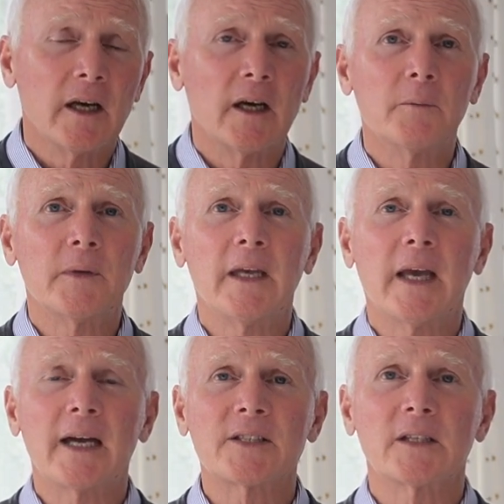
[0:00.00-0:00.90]
He
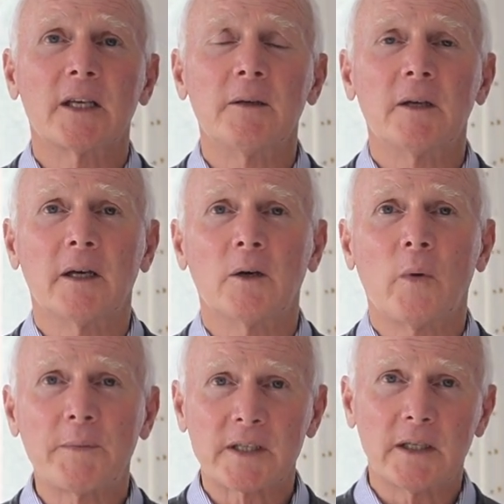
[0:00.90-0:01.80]
has a
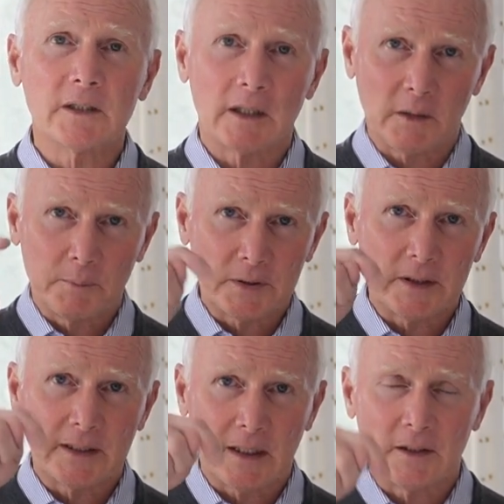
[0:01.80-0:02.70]
website. I'll put
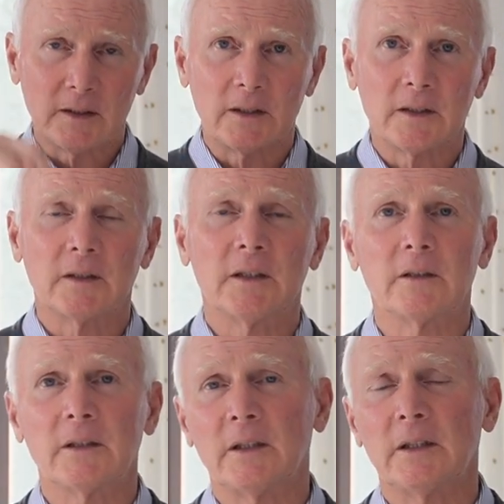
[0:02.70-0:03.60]
it down in
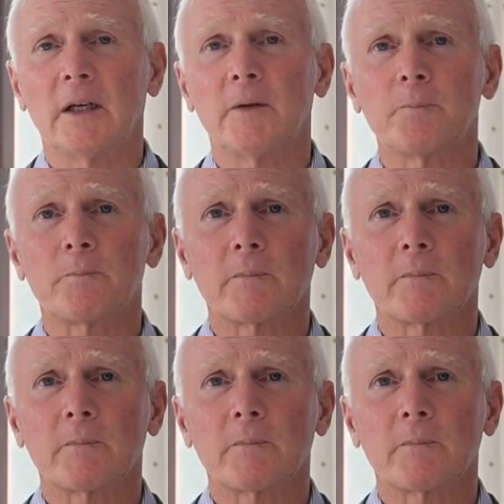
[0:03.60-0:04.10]
the